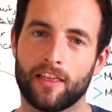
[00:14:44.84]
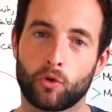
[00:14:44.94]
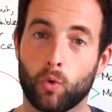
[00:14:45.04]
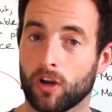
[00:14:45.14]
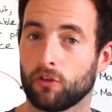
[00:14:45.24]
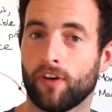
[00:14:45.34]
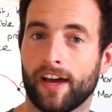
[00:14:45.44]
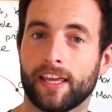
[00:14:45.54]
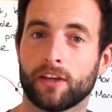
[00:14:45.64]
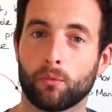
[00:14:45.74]

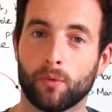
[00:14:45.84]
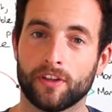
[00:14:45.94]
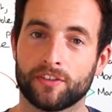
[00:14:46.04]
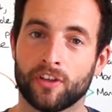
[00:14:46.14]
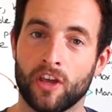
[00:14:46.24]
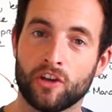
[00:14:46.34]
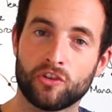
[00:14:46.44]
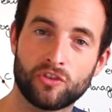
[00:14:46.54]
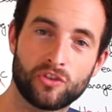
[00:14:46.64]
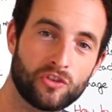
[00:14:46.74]
qualifying was
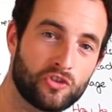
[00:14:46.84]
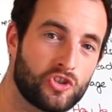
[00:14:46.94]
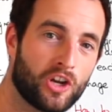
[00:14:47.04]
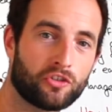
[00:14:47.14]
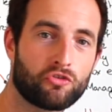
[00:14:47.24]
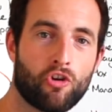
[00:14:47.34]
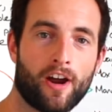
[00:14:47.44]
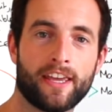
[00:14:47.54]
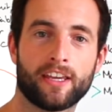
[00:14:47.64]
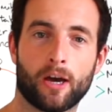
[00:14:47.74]
just
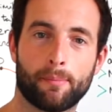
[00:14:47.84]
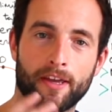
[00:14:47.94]
drying up.